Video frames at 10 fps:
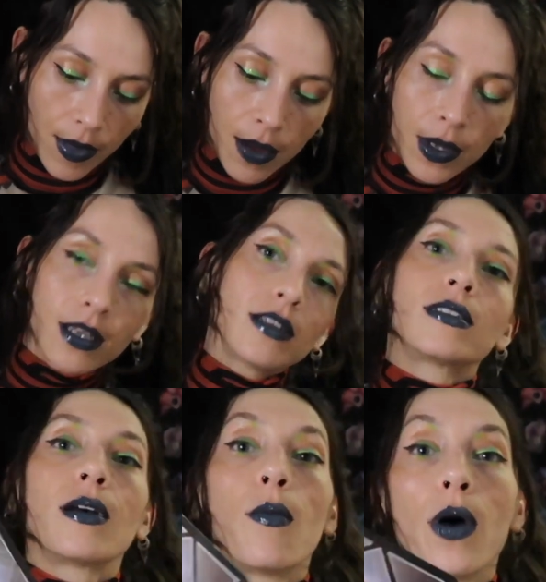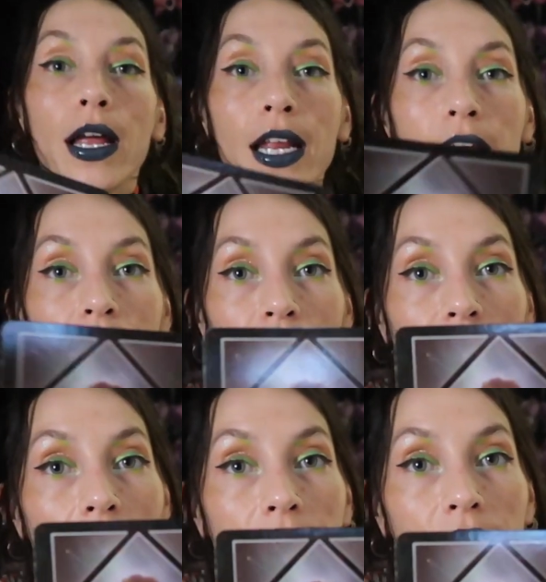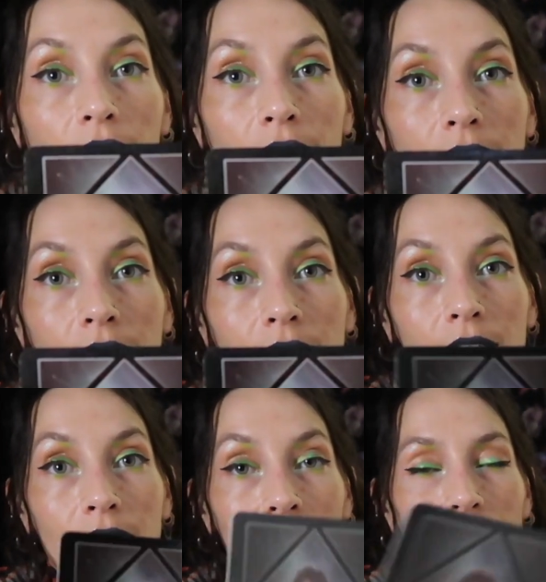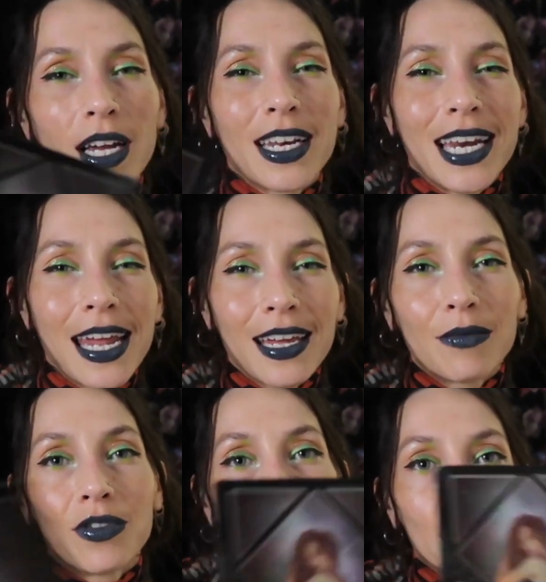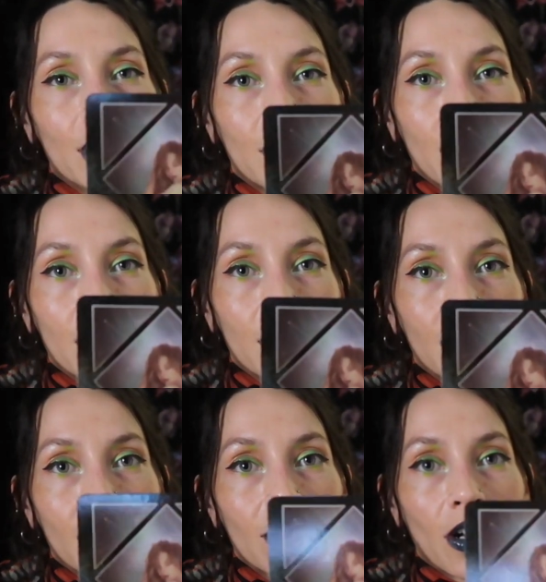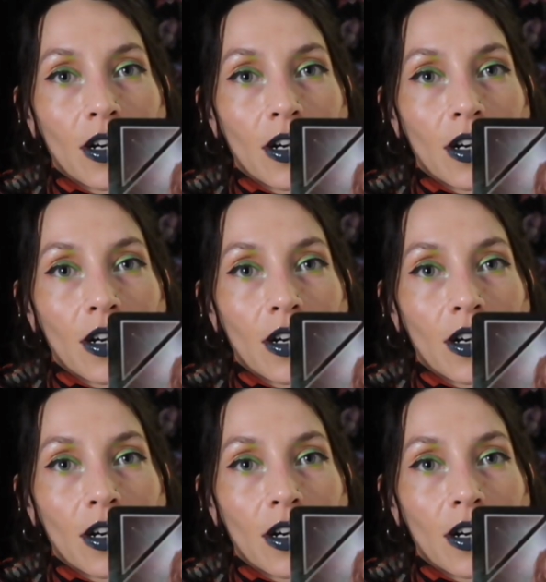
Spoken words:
Maybe someone in your life has, because you got naked before the stars, and this